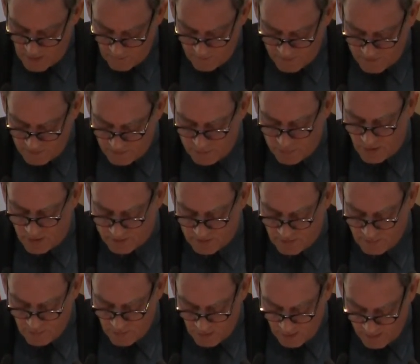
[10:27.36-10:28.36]
over to
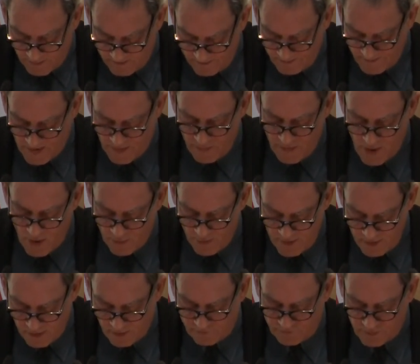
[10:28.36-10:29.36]
Baltimore, and though
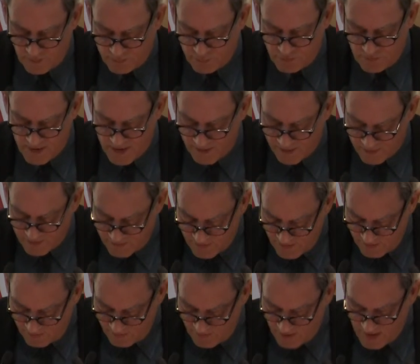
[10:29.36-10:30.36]
ill from
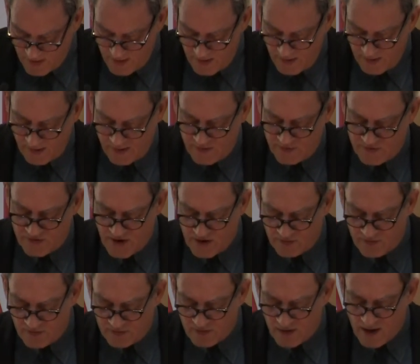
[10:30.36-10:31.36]
paralysis,
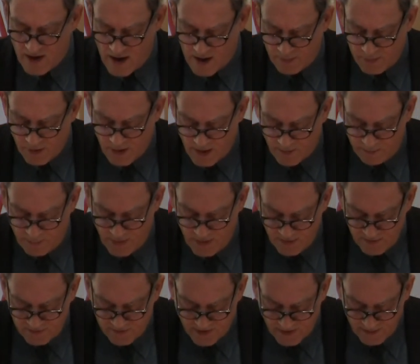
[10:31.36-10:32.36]
consented to hobble up
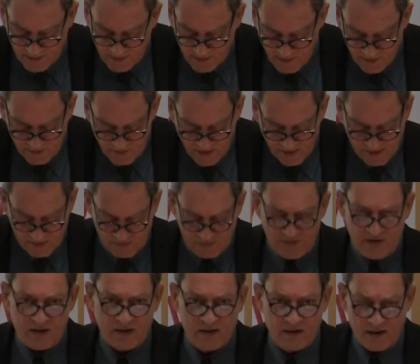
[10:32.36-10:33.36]
and silently take a
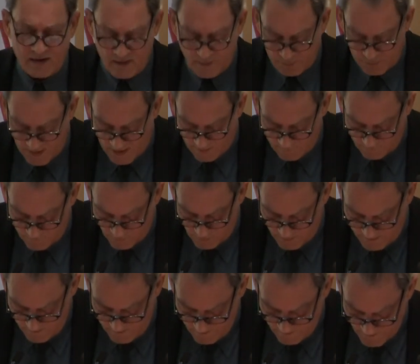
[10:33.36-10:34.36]
seat on the
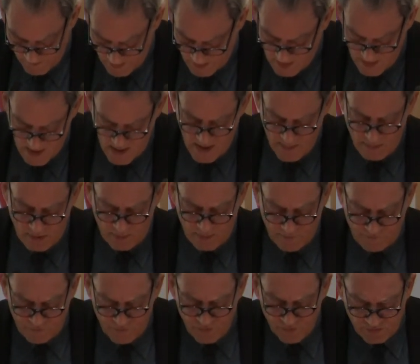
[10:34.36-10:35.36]
platform, but
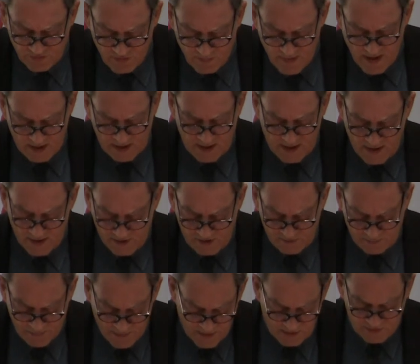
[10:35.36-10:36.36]
refused to make any
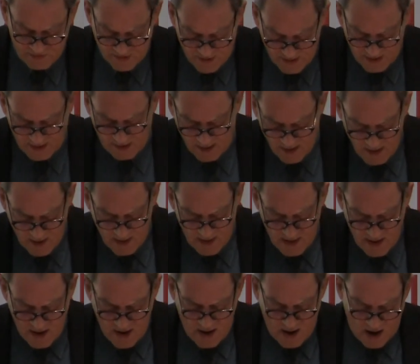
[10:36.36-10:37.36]
speech, saying,
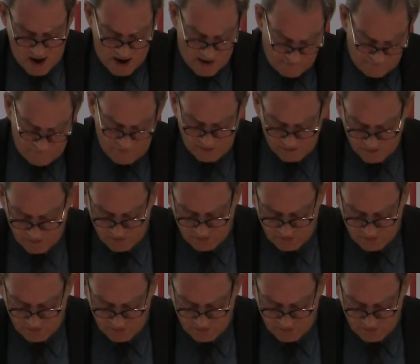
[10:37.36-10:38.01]
"I have felt a